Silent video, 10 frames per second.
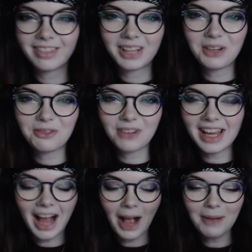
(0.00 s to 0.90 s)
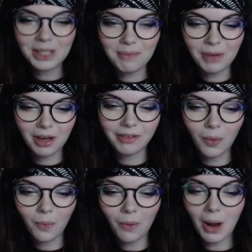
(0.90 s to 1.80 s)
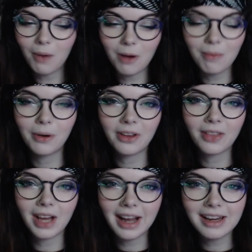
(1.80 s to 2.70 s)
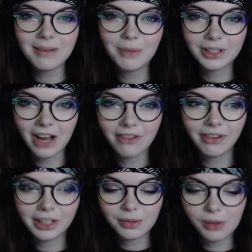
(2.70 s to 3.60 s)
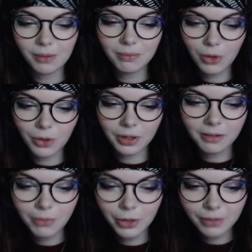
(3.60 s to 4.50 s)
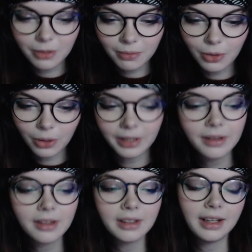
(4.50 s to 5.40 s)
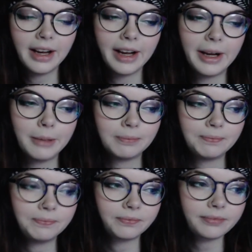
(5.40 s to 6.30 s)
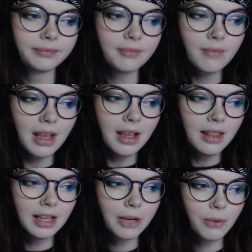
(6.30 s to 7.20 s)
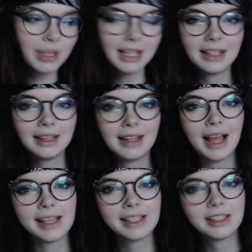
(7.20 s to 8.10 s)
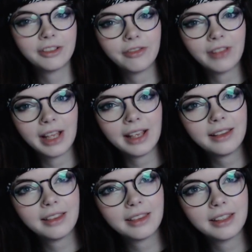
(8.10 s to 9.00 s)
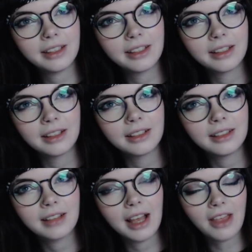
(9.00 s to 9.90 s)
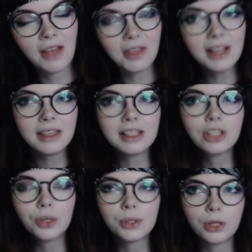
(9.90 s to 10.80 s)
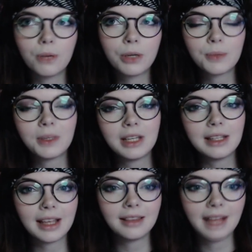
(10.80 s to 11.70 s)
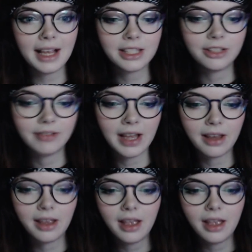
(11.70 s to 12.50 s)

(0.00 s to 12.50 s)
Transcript: Great. Absolutely beautiful. I want more of that. I need more TIE fighters. We want more. More, more, more. Like, we need less of, like, I think this show is good because we need like less of like